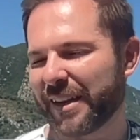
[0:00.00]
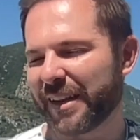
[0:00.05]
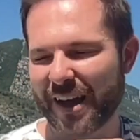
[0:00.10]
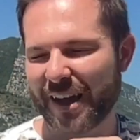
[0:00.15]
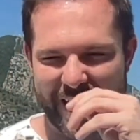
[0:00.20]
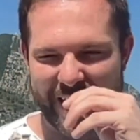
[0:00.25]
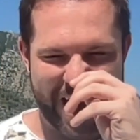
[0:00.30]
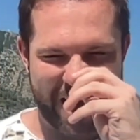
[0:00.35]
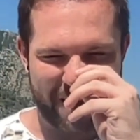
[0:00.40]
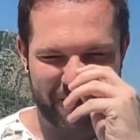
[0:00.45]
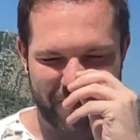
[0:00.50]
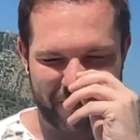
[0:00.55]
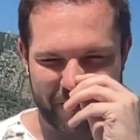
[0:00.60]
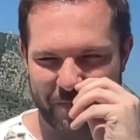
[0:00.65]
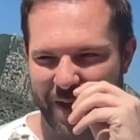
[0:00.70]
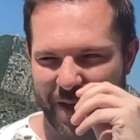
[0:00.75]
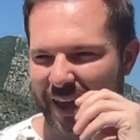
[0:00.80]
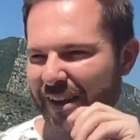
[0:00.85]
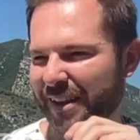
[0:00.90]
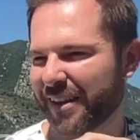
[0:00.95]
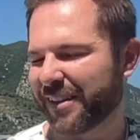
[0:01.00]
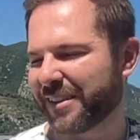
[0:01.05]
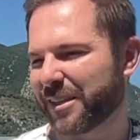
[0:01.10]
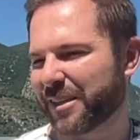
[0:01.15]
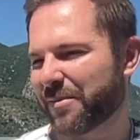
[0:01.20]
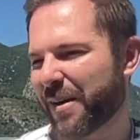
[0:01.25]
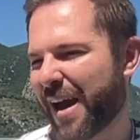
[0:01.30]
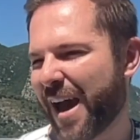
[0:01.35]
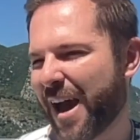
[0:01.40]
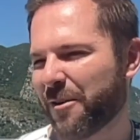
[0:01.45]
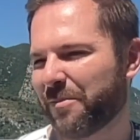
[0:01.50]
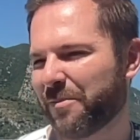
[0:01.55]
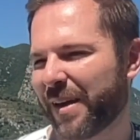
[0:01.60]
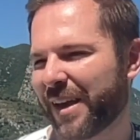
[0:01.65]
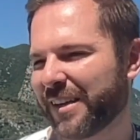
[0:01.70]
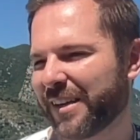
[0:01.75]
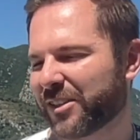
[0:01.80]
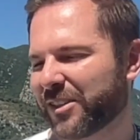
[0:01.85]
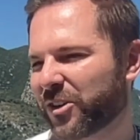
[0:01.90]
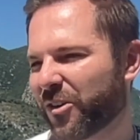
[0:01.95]
I have opinions about
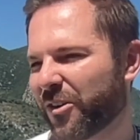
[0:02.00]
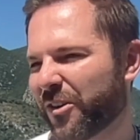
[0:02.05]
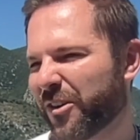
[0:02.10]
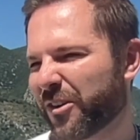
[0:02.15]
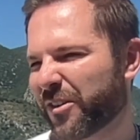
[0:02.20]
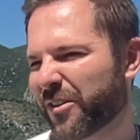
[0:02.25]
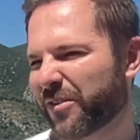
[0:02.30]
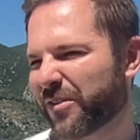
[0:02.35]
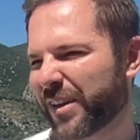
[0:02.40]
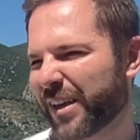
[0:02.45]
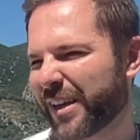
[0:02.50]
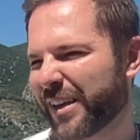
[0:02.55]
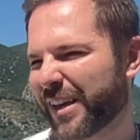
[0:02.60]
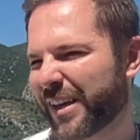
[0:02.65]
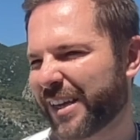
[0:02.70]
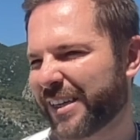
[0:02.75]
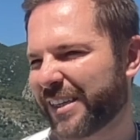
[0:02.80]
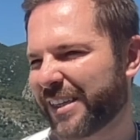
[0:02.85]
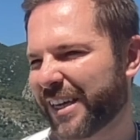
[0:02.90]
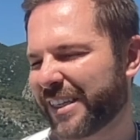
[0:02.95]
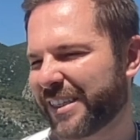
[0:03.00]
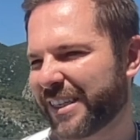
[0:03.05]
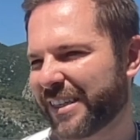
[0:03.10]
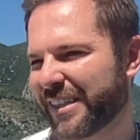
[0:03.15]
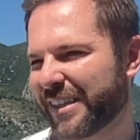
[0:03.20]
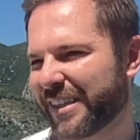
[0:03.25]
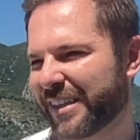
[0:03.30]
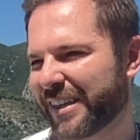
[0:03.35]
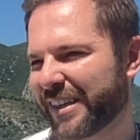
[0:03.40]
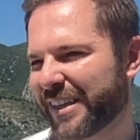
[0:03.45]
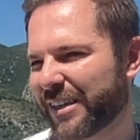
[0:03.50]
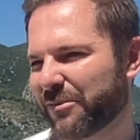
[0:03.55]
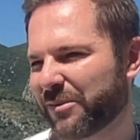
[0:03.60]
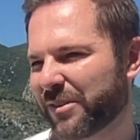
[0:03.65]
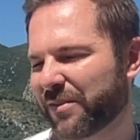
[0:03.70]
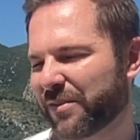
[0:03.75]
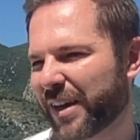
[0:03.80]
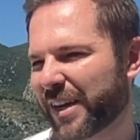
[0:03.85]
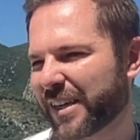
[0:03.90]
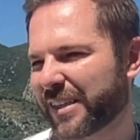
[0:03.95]
Albania's choreography. I didn't think it
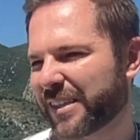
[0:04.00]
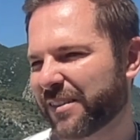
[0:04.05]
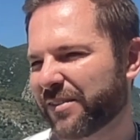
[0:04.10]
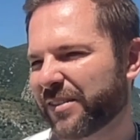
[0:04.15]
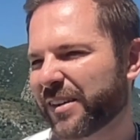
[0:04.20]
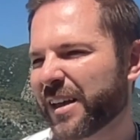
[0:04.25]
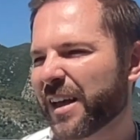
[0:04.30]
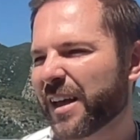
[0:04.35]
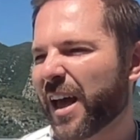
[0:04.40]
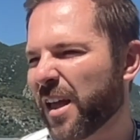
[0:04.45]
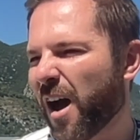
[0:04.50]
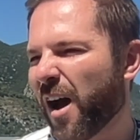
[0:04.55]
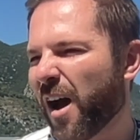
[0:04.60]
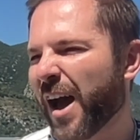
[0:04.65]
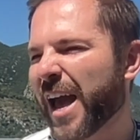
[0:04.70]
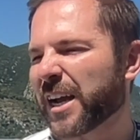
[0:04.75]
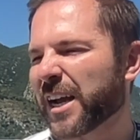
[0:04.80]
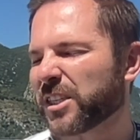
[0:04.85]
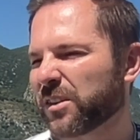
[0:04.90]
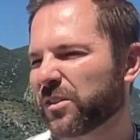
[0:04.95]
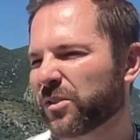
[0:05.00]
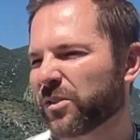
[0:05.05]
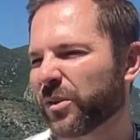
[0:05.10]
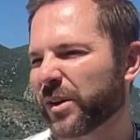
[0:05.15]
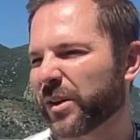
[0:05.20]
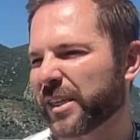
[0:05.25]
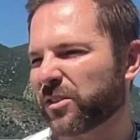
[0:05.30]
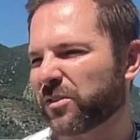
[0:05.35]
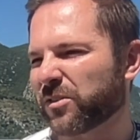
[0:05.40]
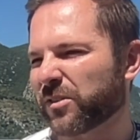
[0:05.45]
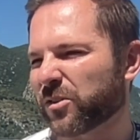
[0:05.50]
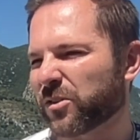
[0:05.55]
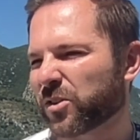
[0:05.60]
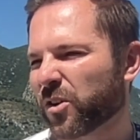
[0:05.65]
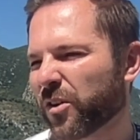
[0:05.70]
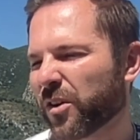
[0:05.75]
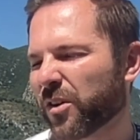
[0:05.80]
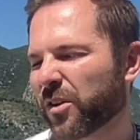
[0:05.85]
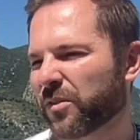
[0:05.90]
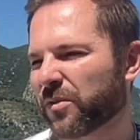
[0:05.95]
was effective. I actually thought Israel's
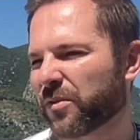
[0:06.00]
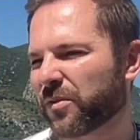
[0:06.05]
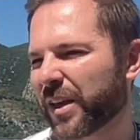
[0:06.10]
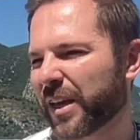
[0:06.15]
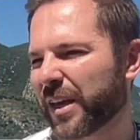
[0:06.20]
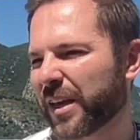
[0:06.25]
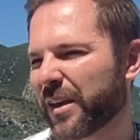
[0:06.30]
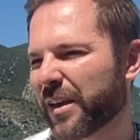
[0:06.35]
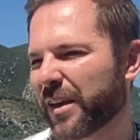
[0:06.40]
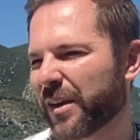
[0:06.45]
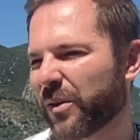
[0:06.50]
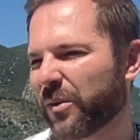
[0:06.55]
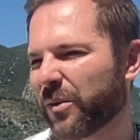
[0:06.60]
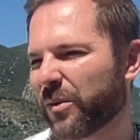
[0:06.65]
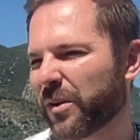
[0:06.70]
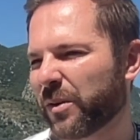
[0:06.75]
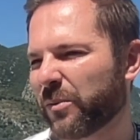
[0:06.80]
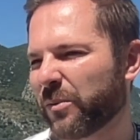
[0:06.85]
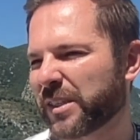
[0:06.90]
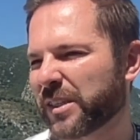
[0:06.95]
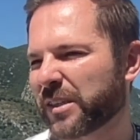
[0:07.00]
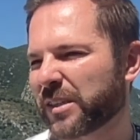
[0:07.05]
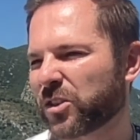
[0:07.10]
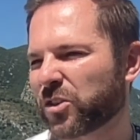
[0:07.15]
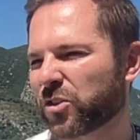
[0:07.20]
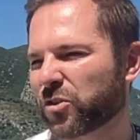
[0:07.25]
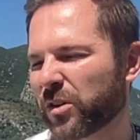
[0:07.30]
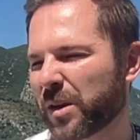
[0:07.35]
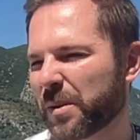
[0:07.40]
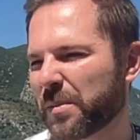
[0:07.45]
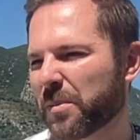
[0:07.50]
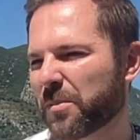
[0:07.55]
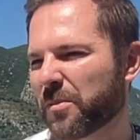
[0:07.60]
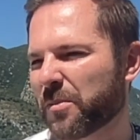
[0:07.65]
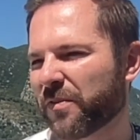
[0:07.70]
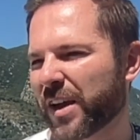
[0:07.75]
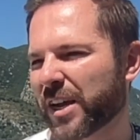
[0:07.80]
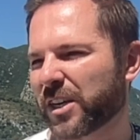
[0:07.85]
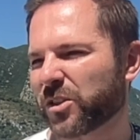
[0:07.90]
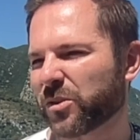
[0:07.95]
choreography was extremely
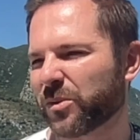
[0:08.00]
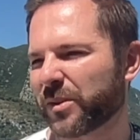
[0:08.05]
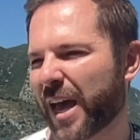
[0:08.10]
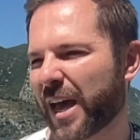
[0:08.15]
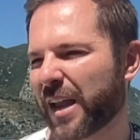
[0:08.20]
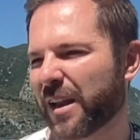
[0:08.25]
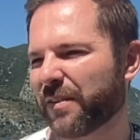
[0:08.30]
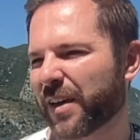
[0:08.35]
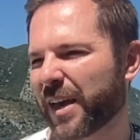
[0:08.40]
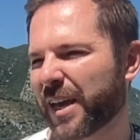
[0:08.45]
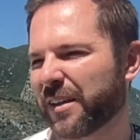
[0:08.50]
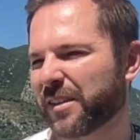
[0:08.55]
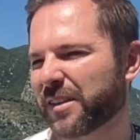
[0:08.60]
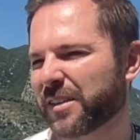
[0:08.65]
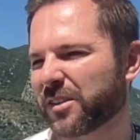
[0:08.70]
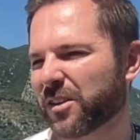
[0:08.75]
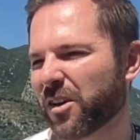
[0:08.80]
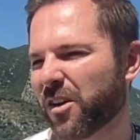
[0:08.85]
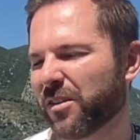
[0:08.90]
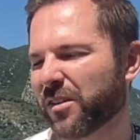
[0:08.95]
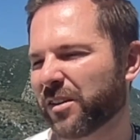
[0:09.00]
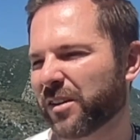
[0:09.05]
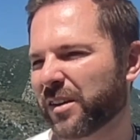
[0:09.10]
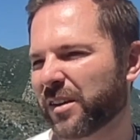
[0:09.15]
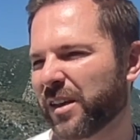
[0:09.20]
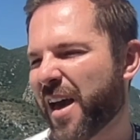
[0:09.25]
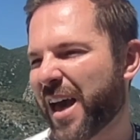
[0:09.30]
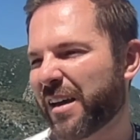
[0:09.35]
professional and elevated the song.